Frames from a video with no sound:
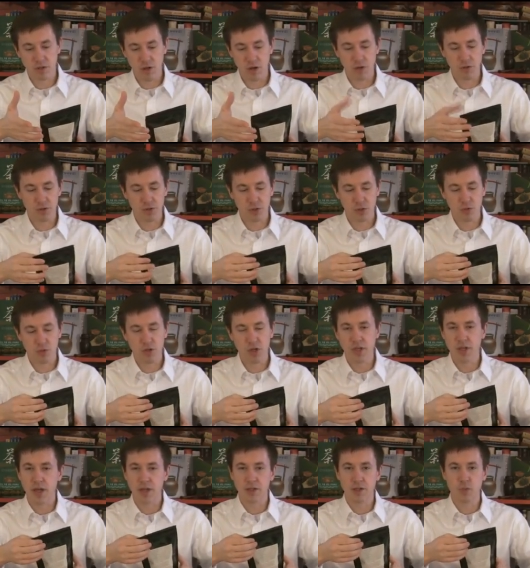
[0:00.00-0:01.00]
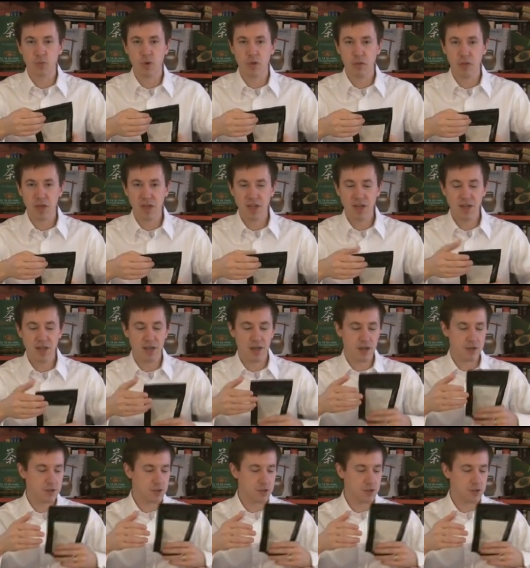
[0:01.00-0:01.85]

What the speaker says: also connected with India.